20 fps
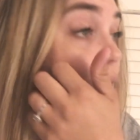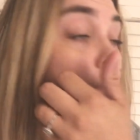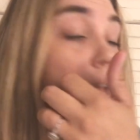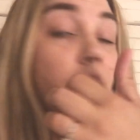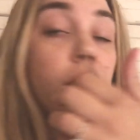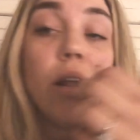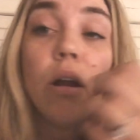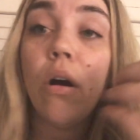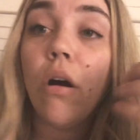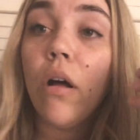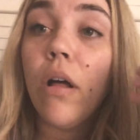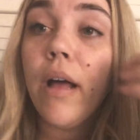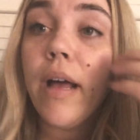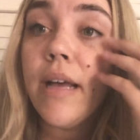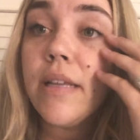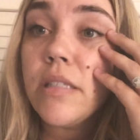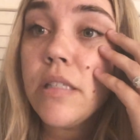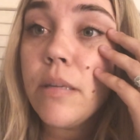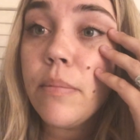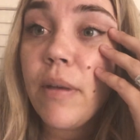it all
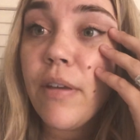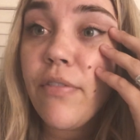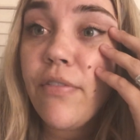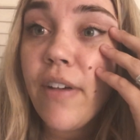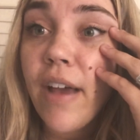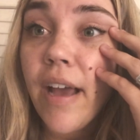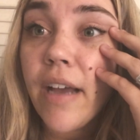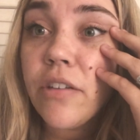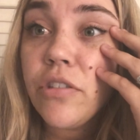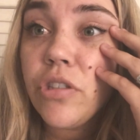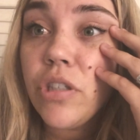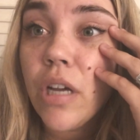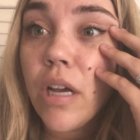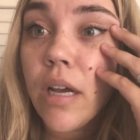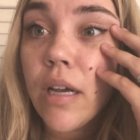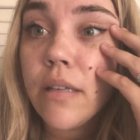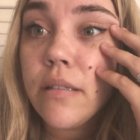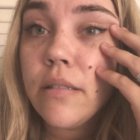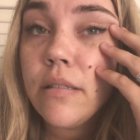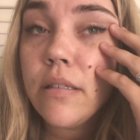has to be
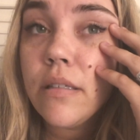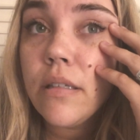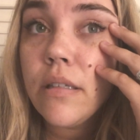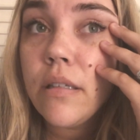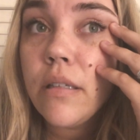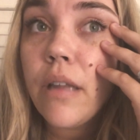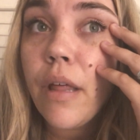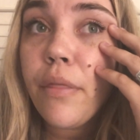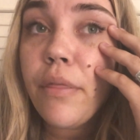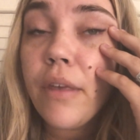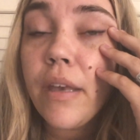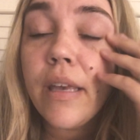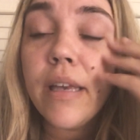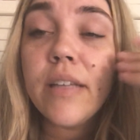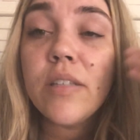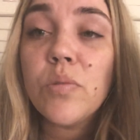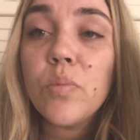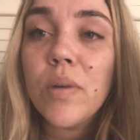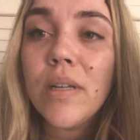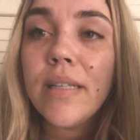fact-checked. Nothing
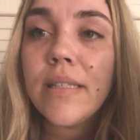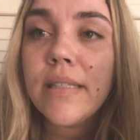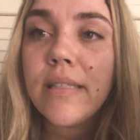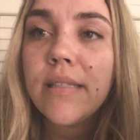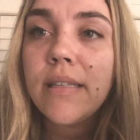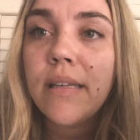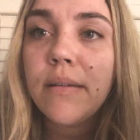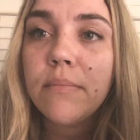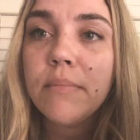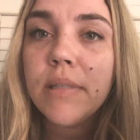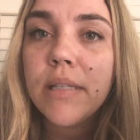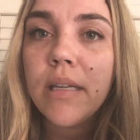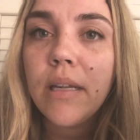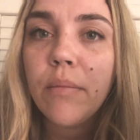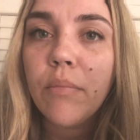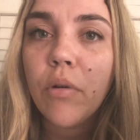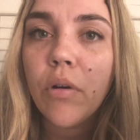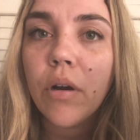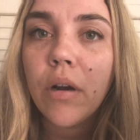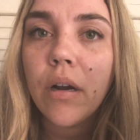is what it seems
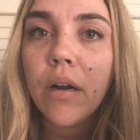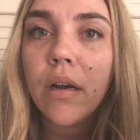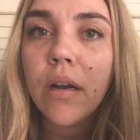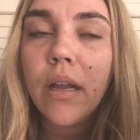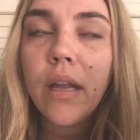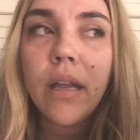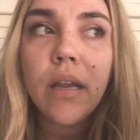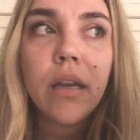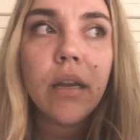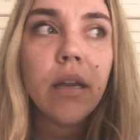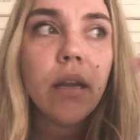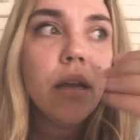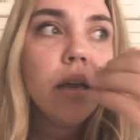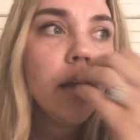anymore. And